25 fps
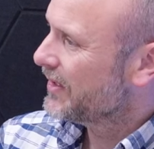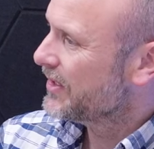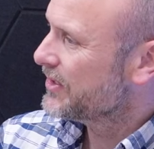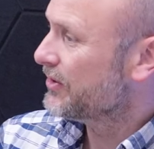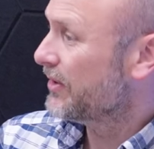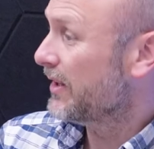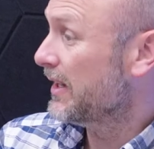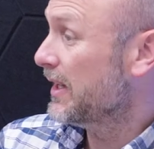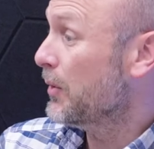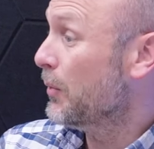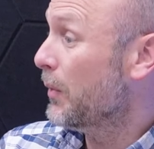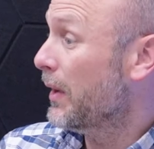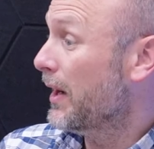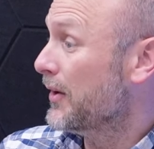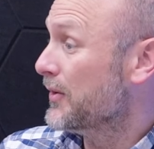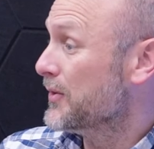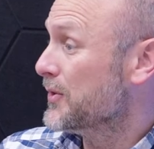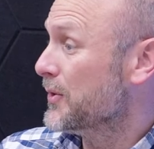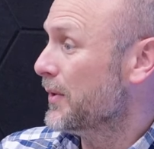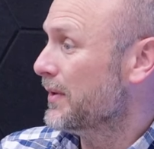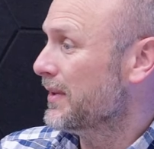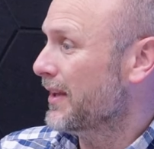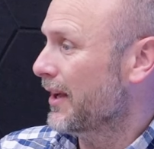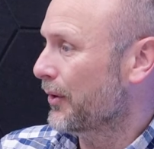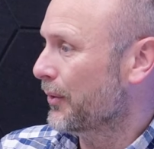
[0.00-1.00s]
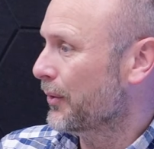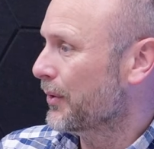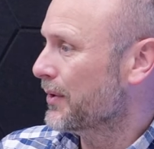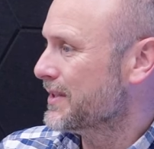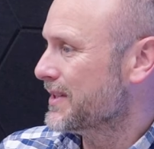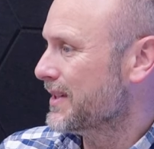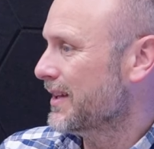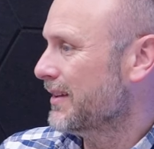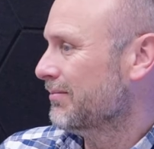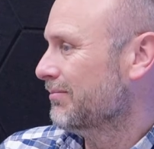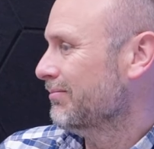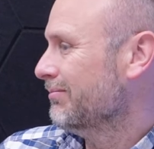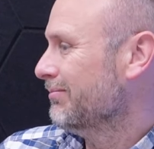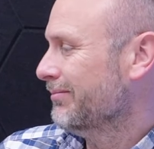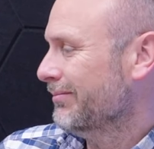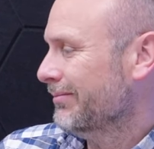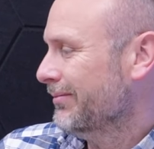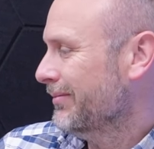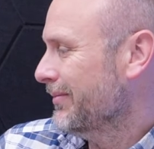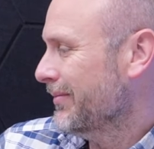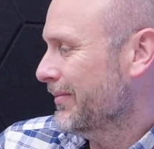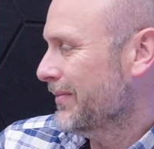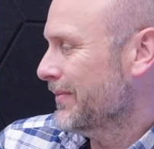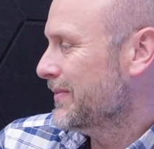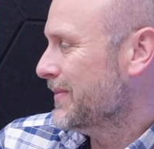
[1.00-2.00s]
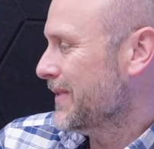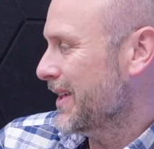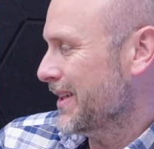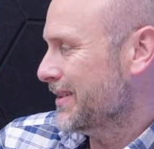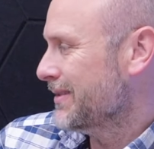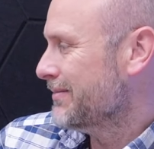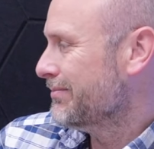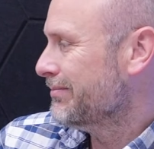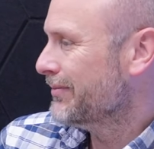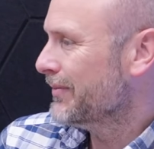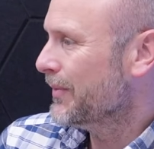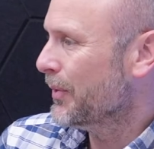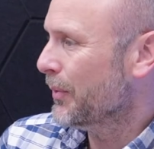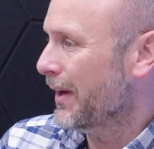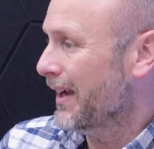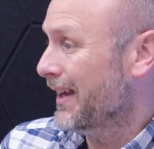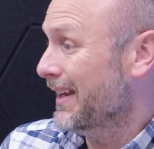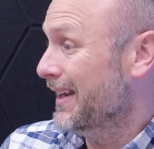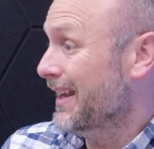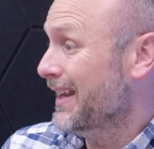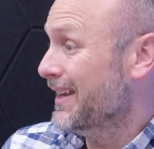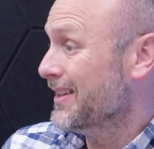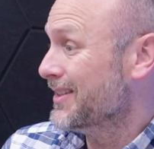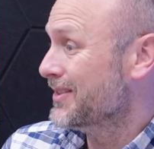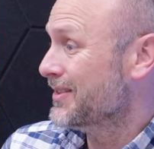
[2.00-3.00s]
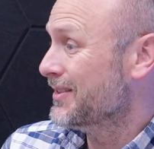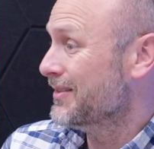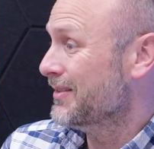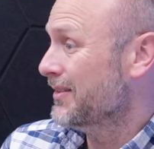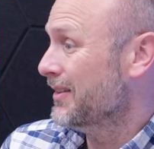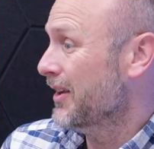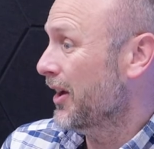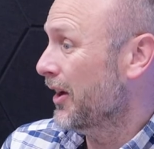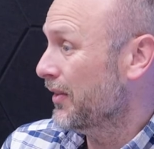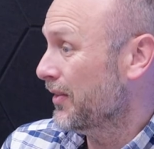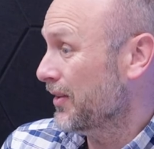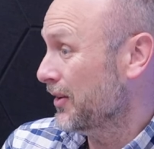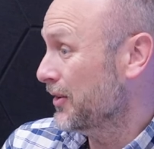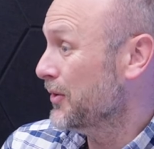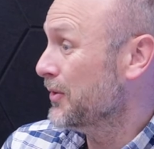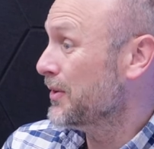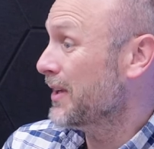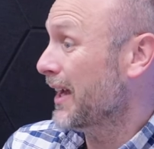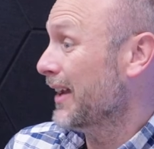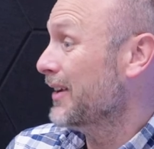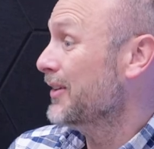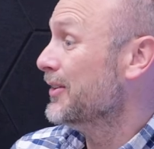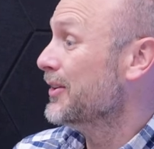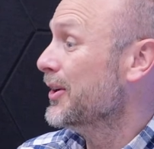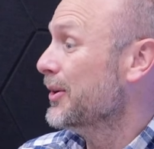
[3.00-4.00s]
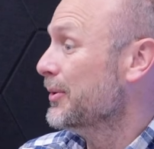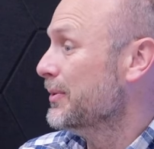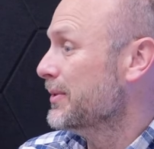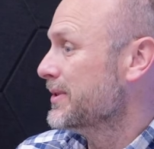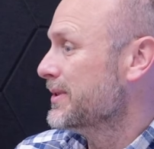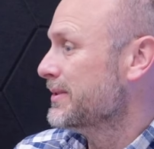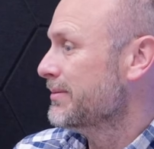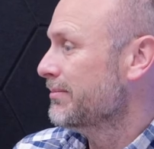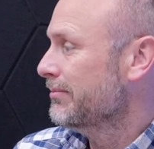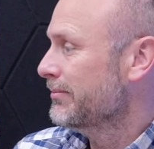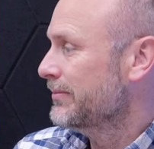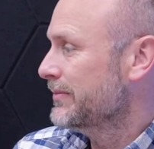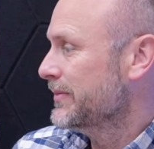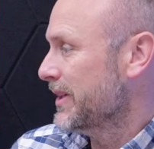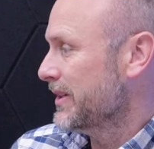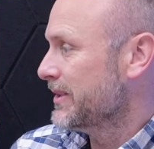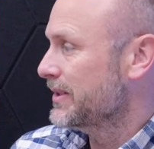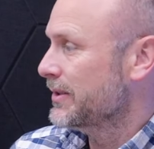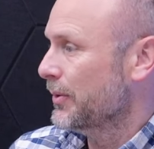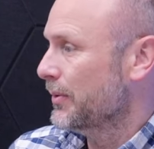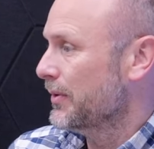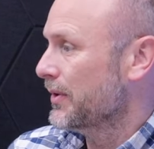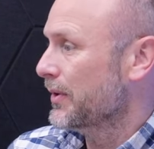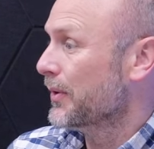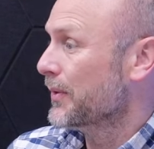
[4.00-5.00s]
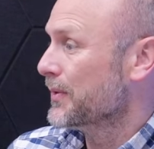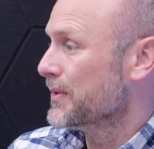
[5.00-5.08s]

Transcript: Is there any way of doing that, or is it just the way it is? Mm-hmm. The only thing you can do is just deal with the